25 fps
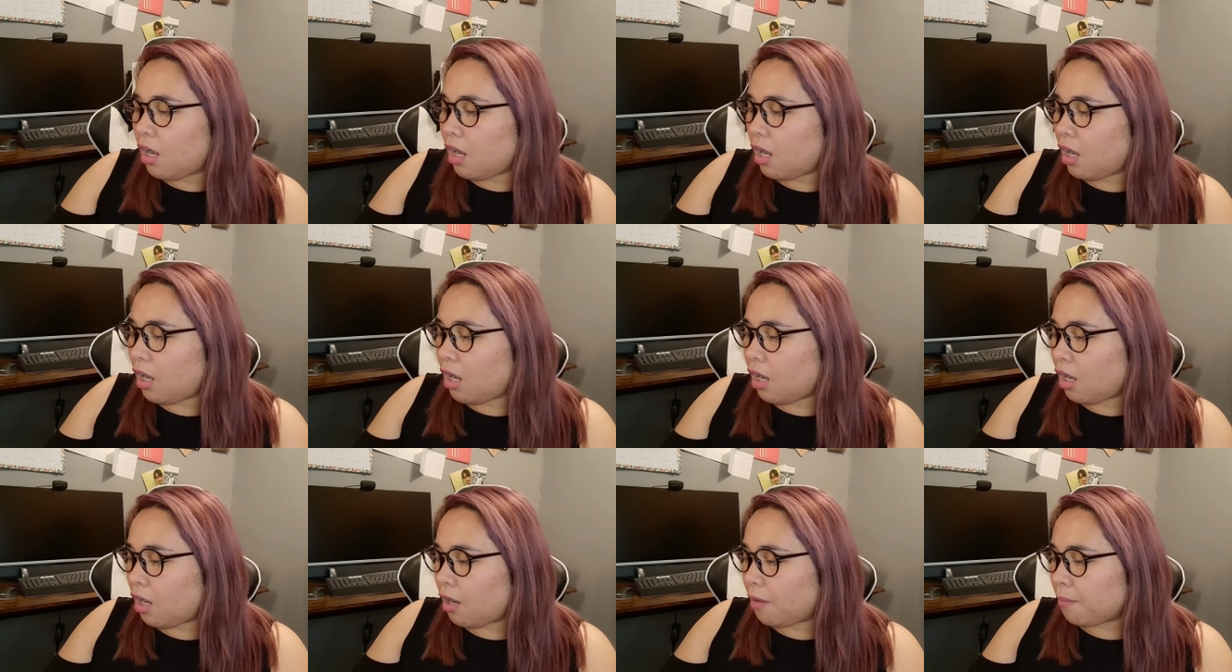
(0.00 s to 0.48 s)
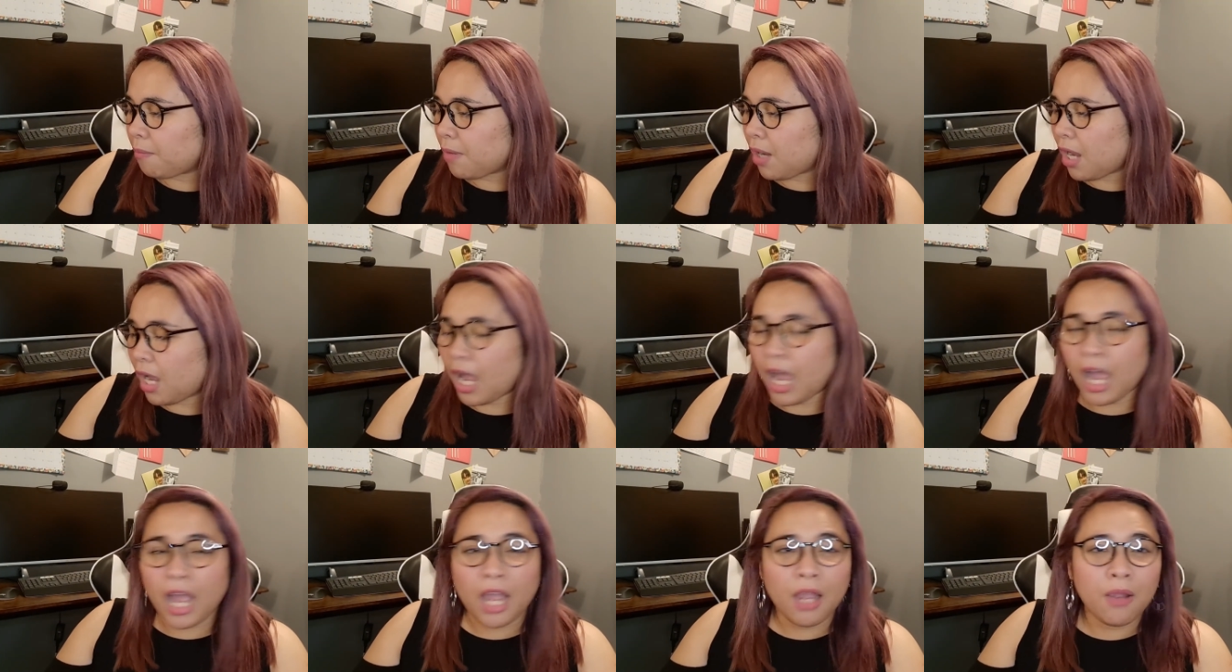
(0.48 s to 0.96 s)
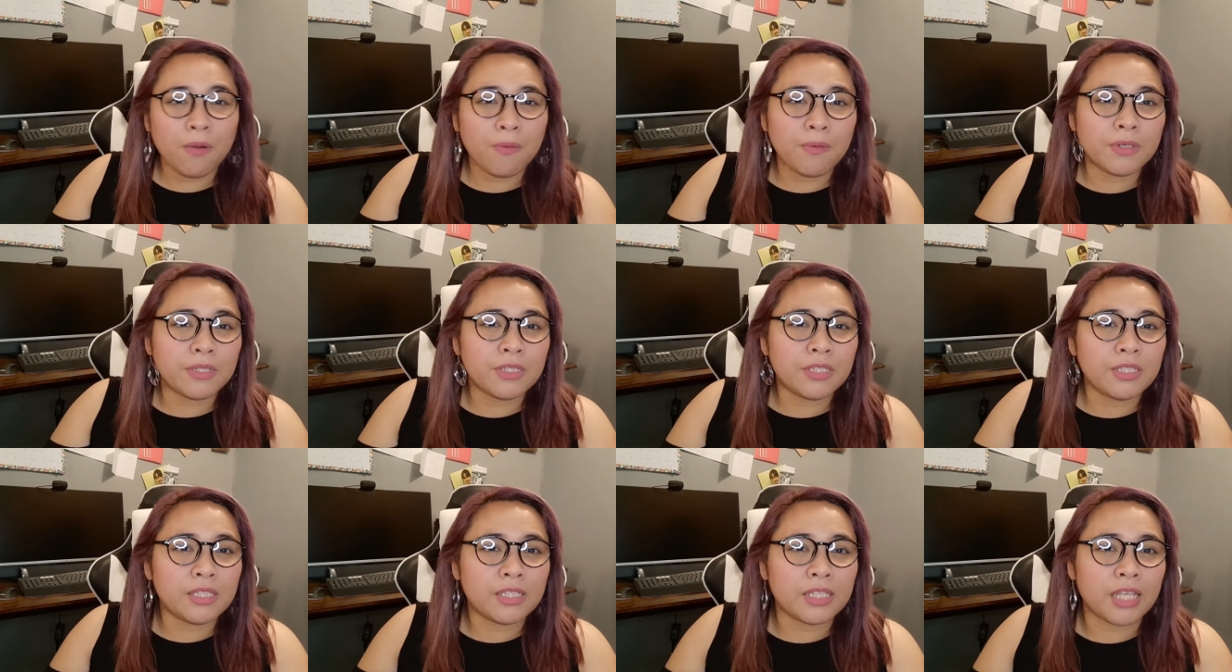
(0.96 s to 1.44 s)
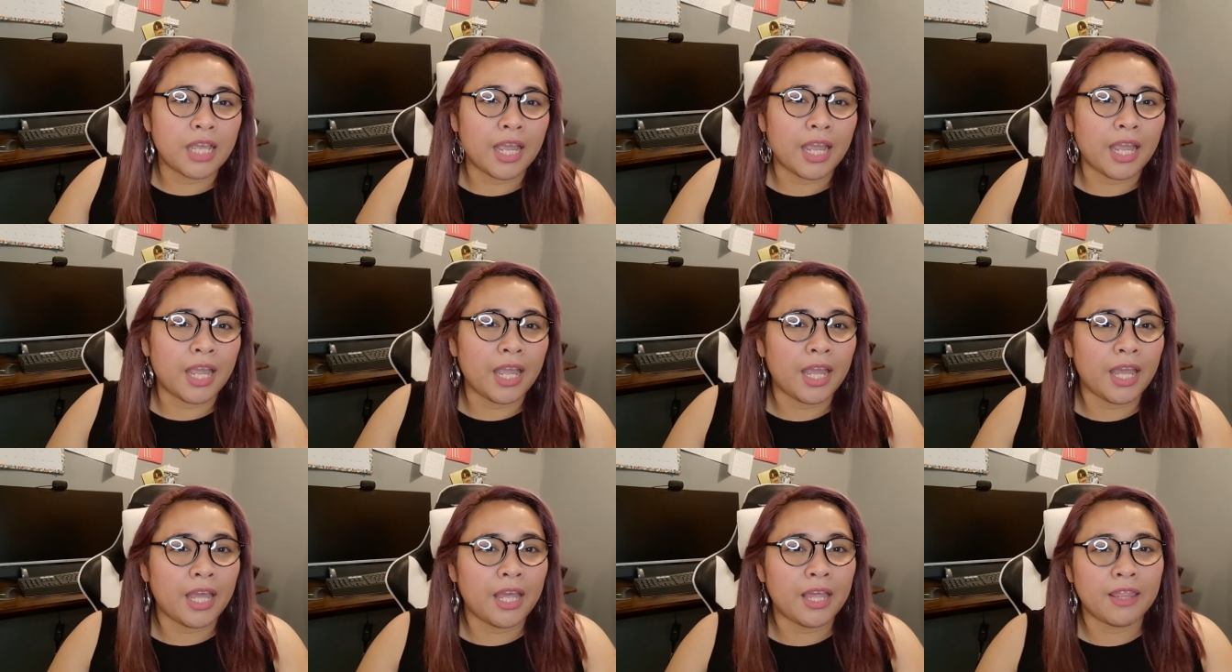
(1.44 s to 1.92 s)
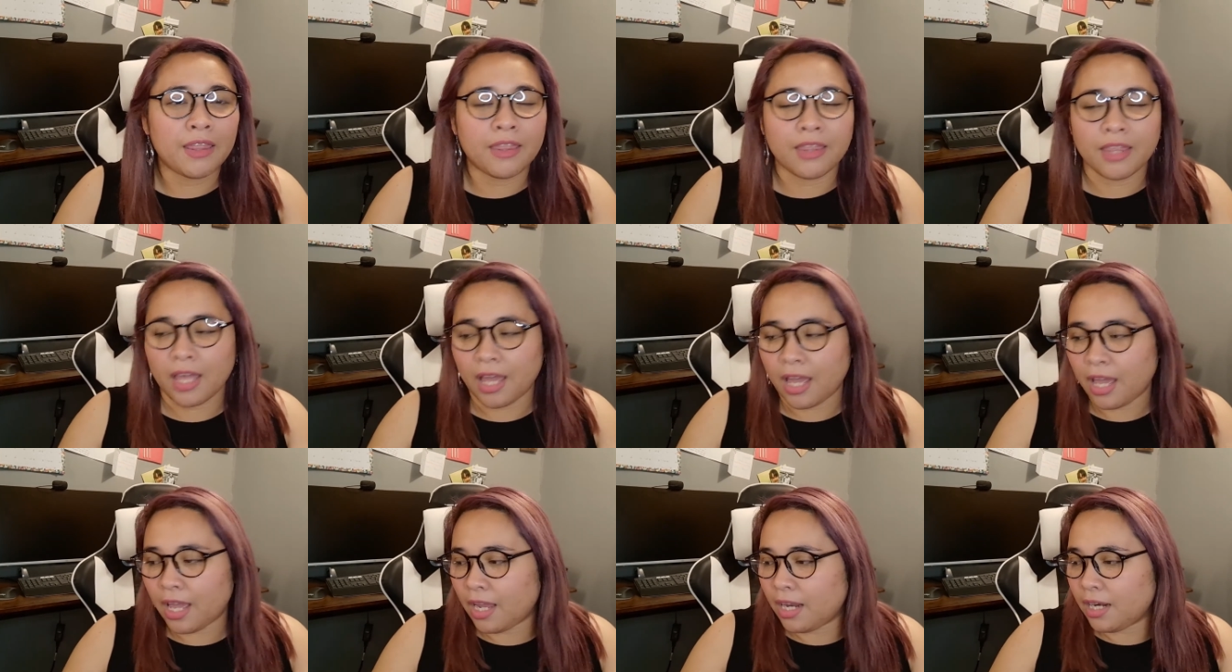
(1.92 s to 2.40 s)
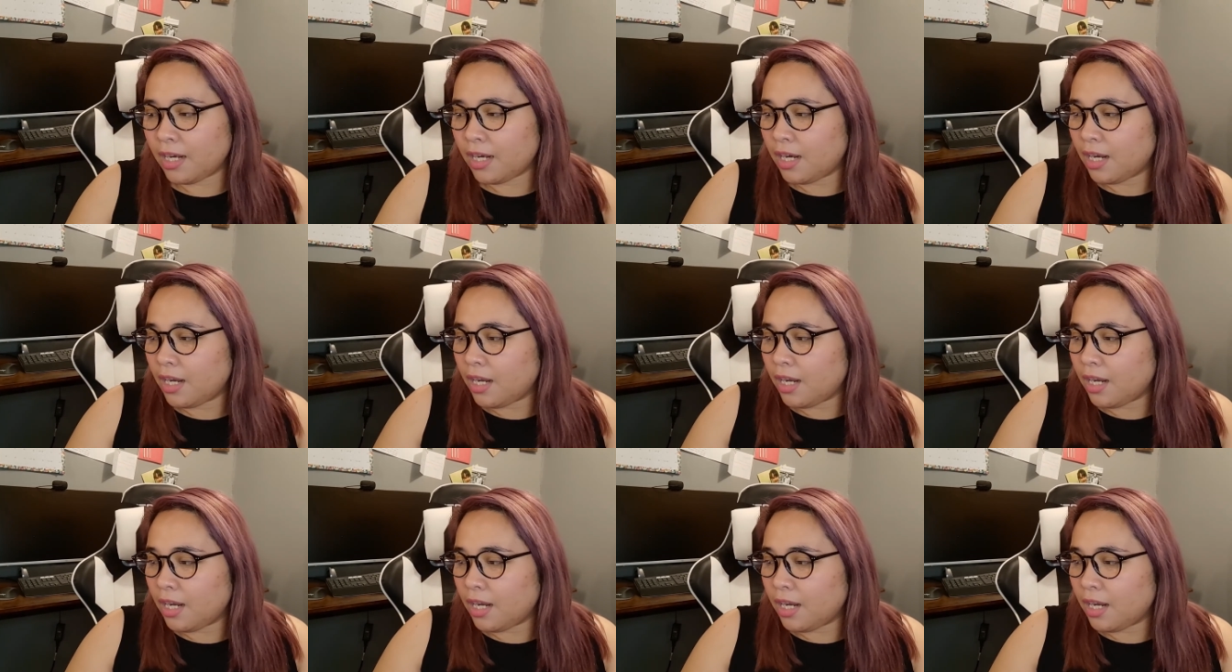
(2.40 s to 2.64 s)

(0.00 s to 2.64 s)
Um, I would say that